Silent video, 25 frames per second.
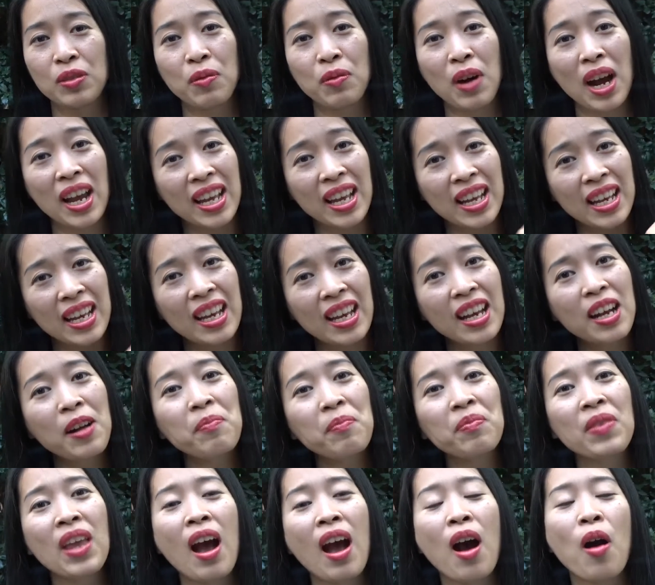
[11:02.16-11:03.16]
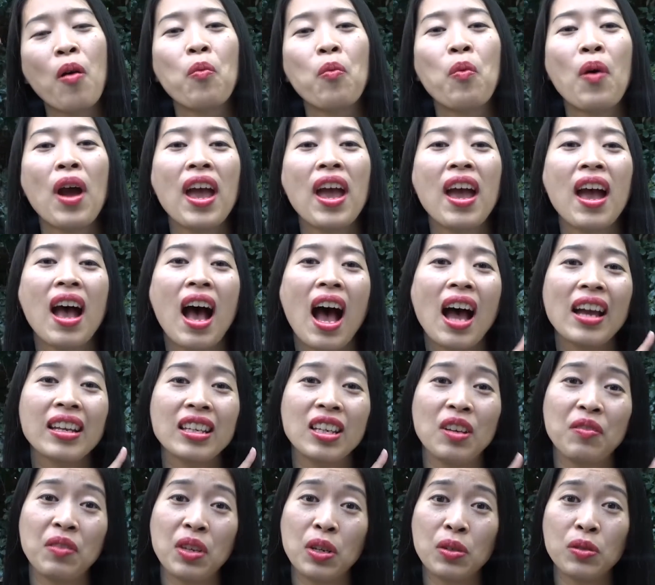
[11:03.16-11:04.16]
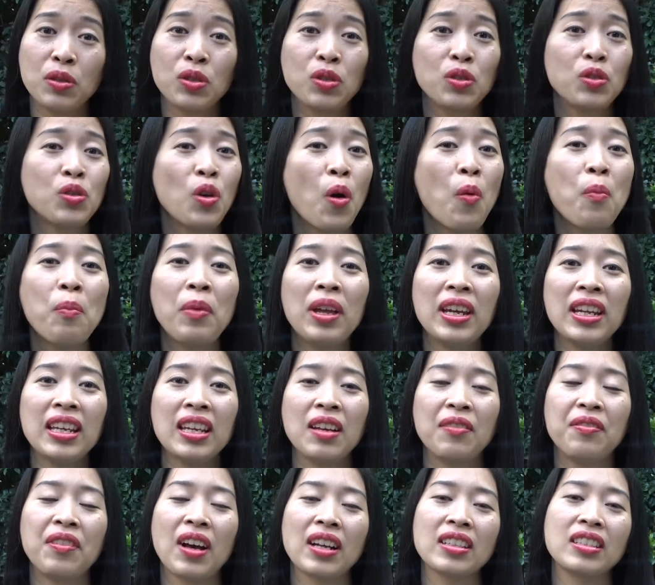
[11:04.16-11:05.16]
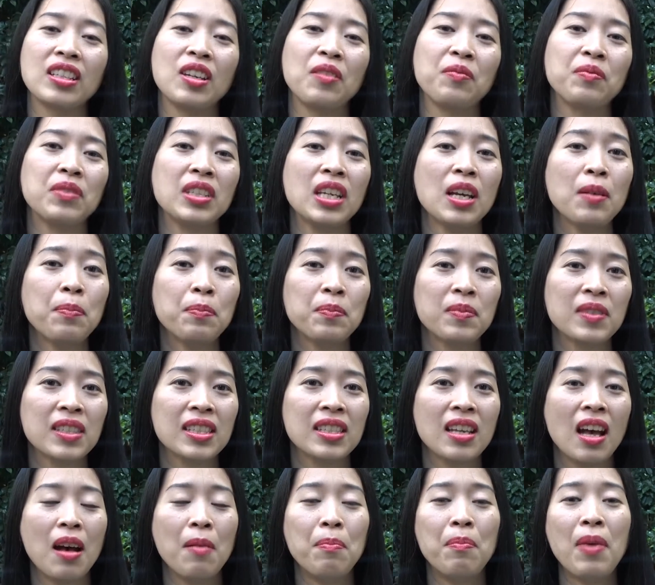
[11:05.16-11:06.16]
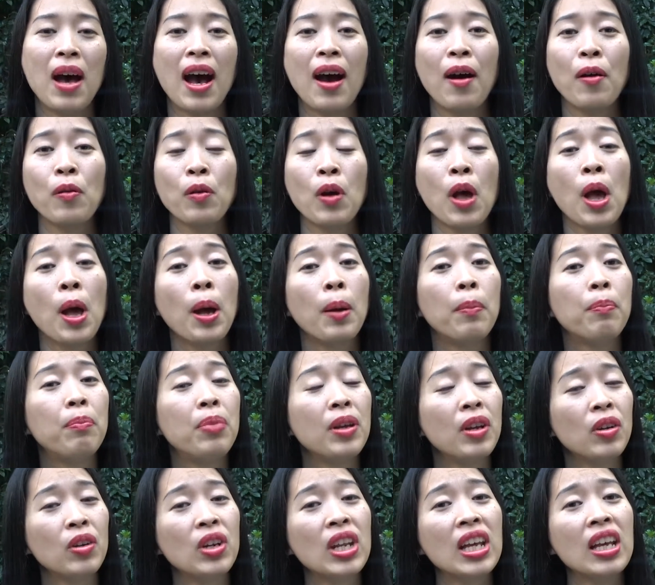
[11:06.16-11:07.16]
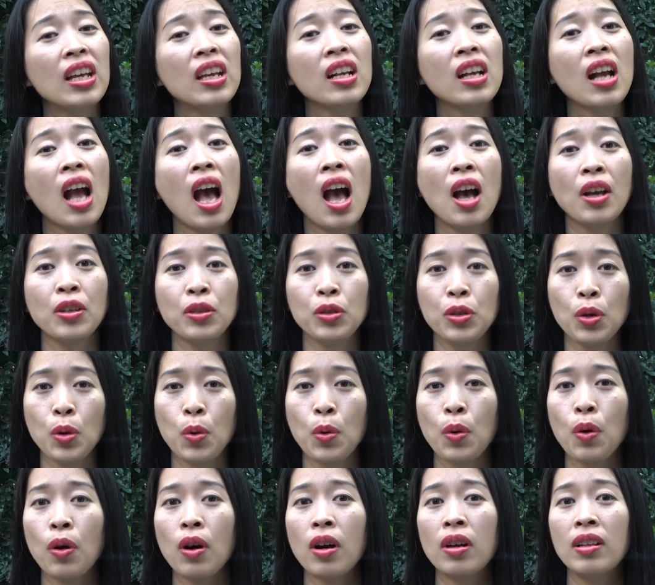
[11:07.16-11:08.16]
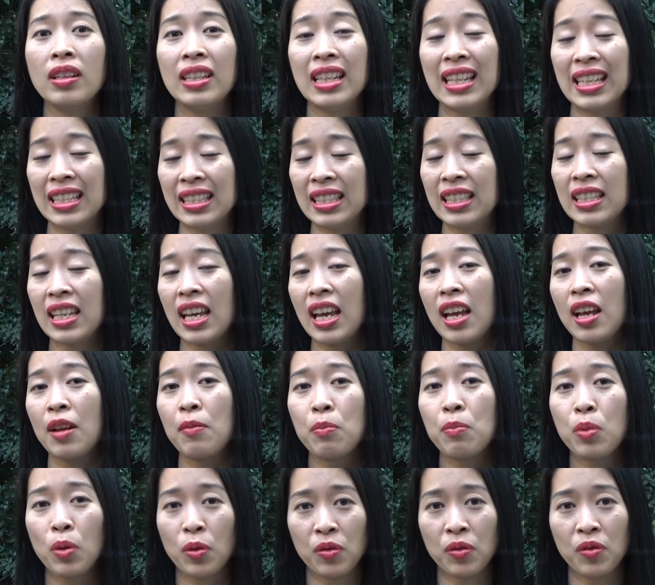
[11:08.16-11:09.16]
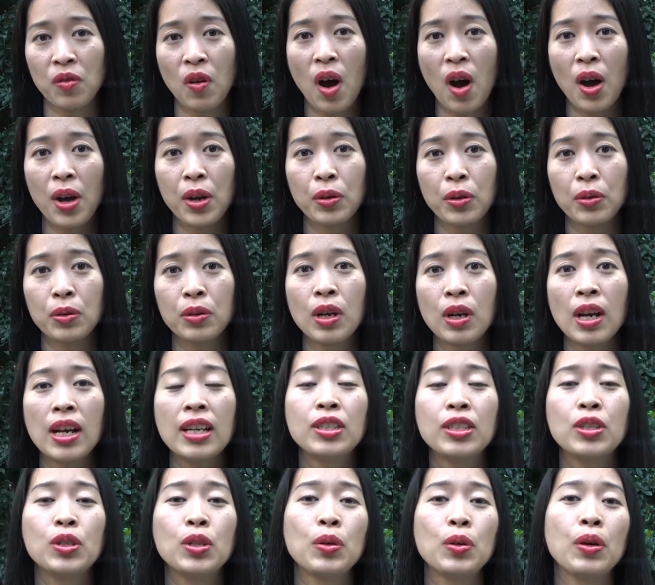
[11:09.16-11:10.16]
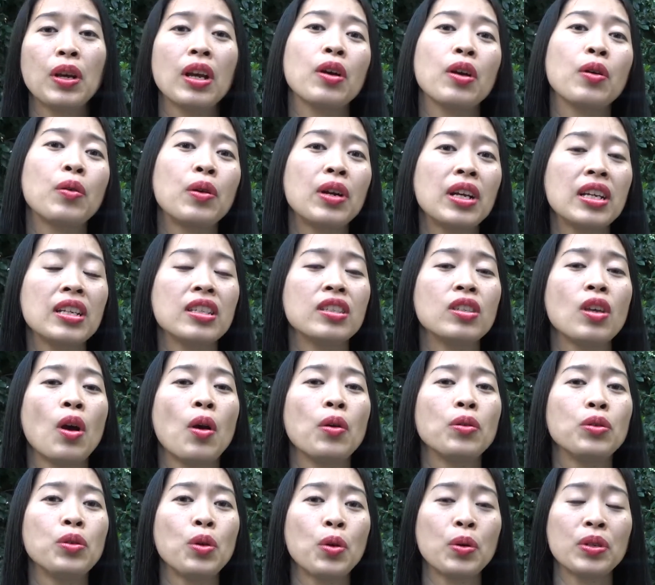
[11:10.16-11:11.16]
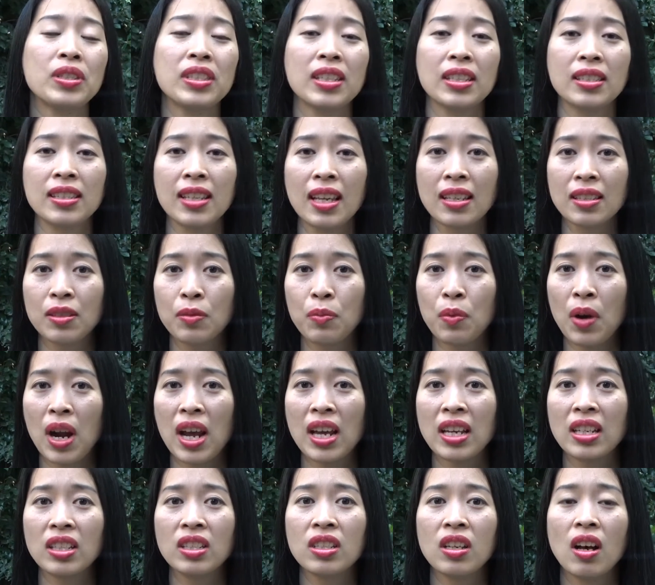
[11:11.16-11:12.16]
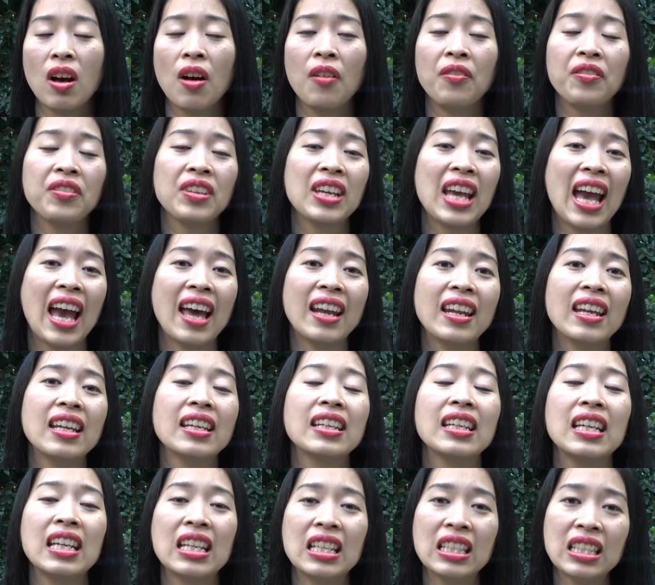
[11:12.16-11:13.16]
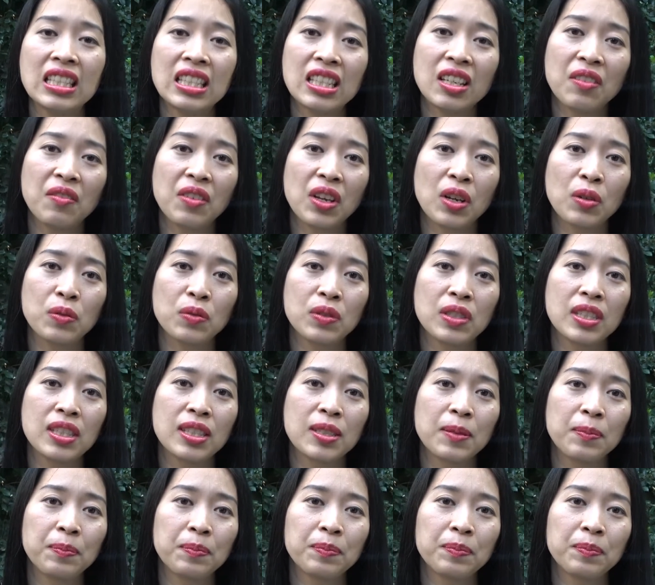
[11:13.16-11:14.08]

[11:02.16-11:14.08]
right here, where I give you so many effective tips about building your LinkedIn profile to increase your success rate of getting interviews.